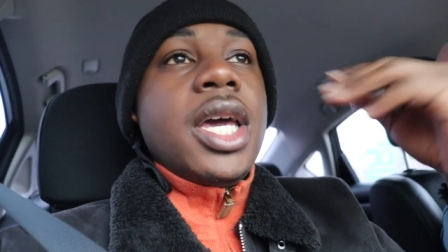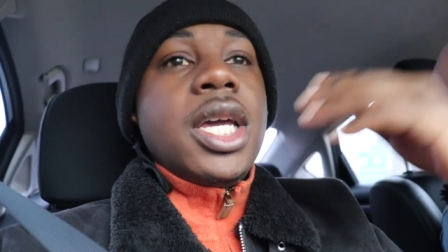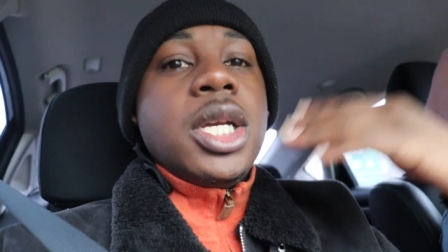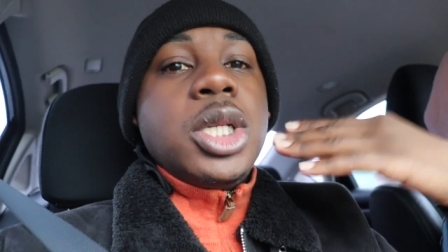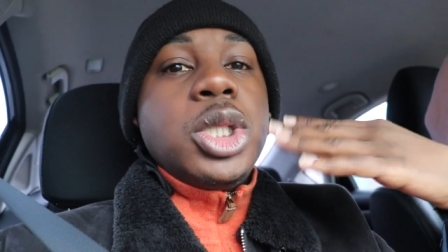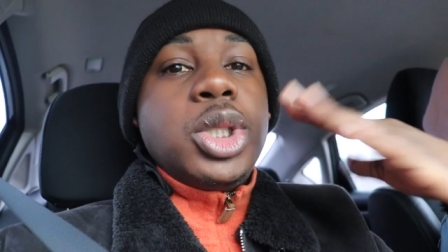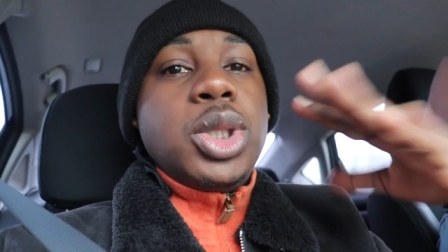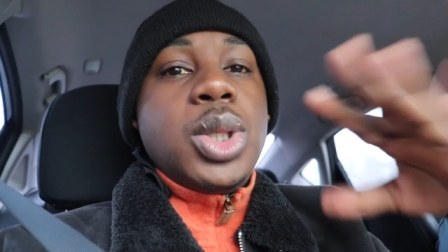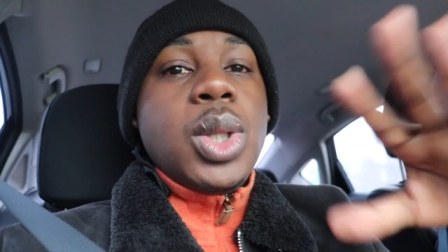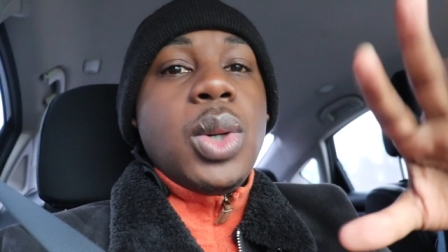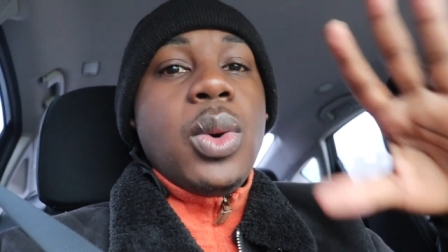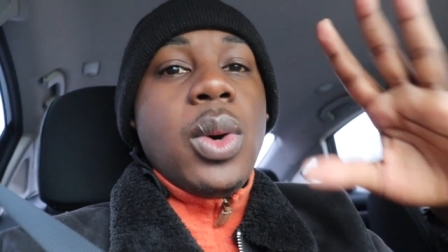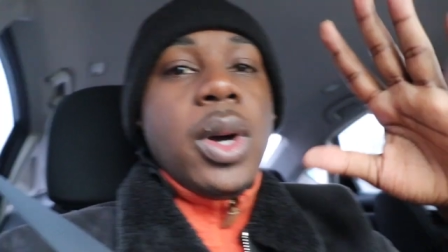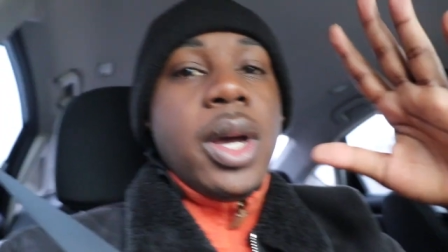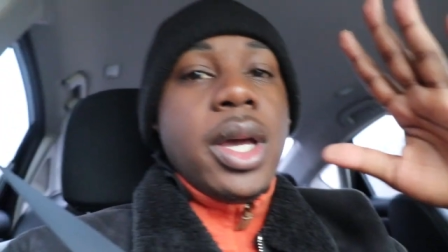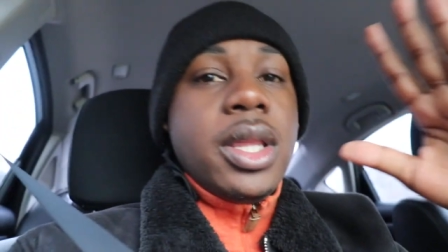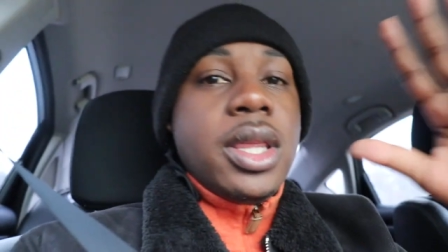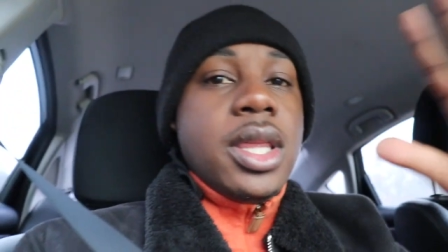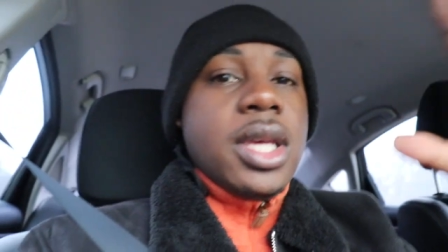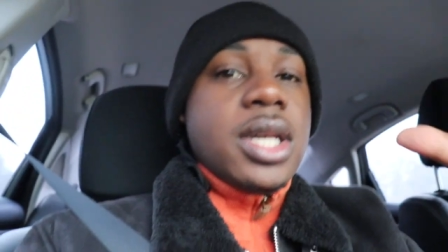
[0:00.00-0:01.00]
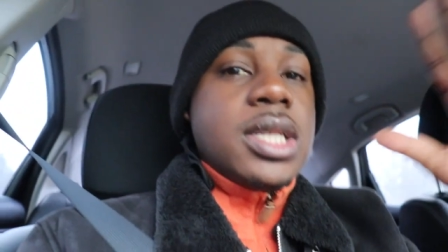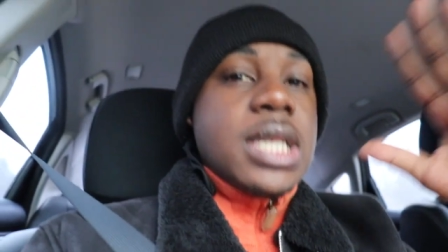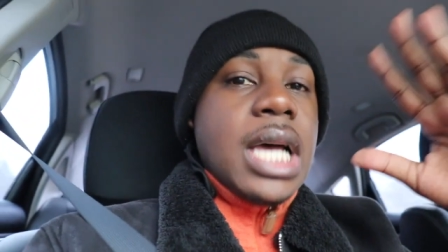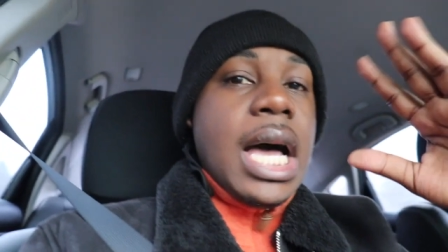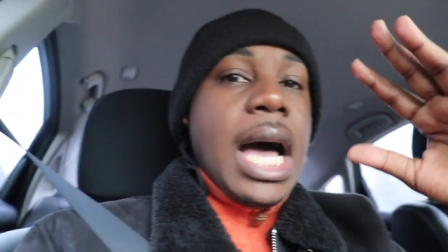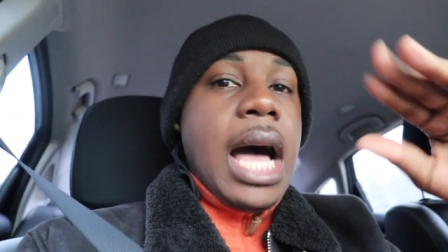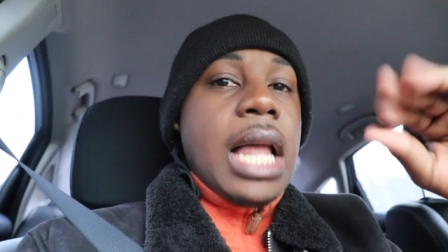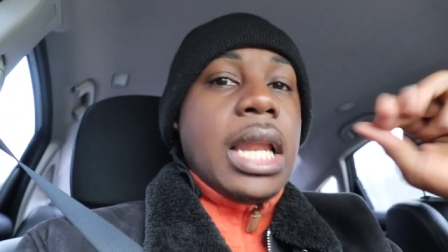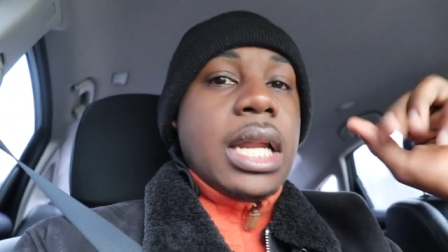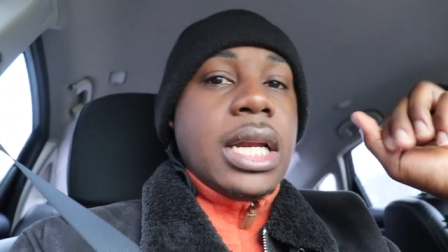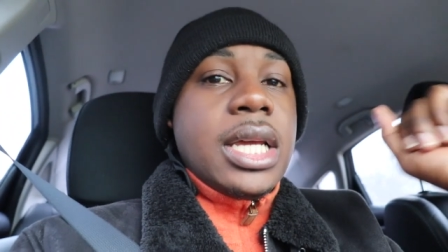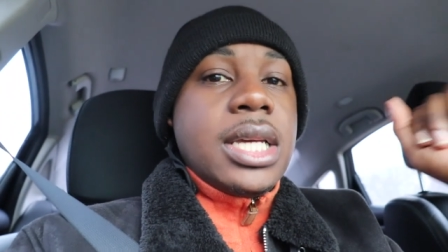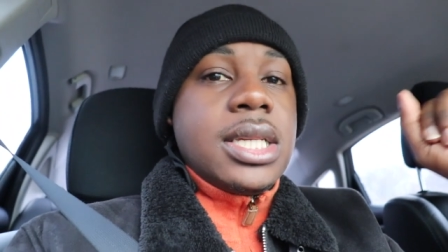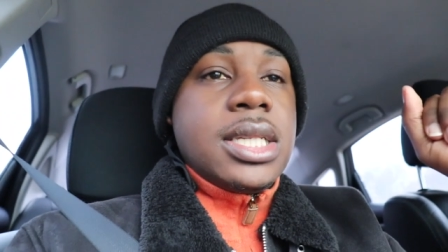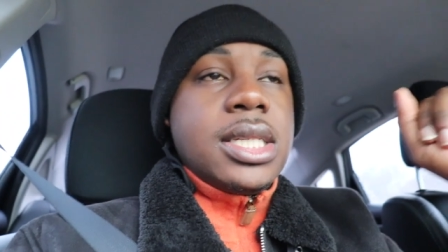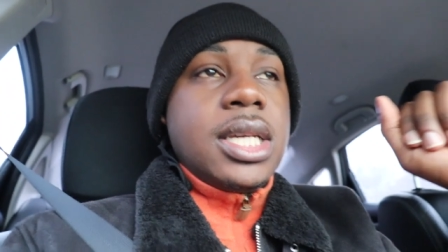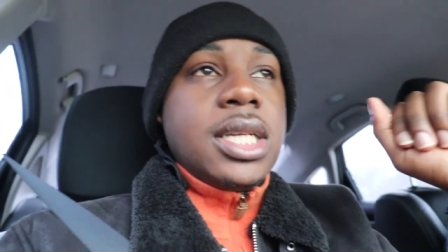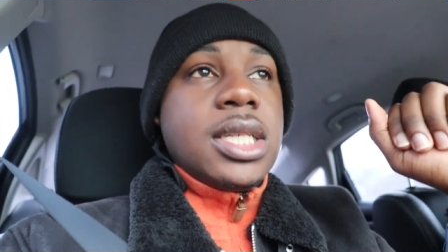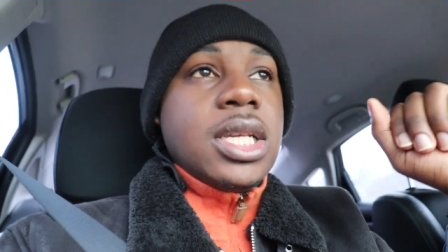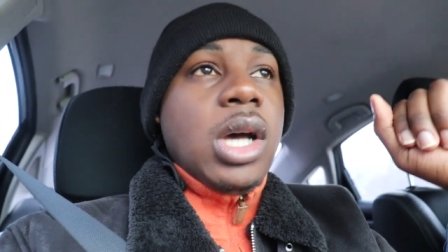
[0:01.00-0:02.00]
enjoy this holiday
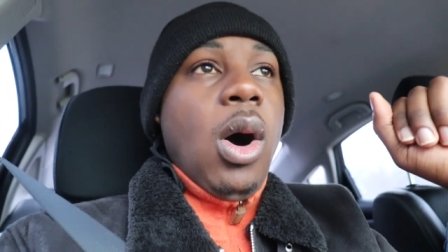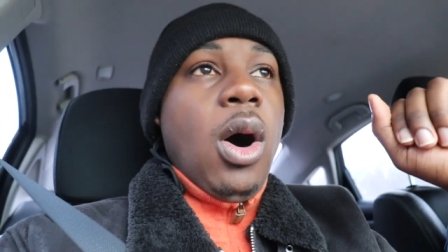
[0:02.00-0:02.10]
season.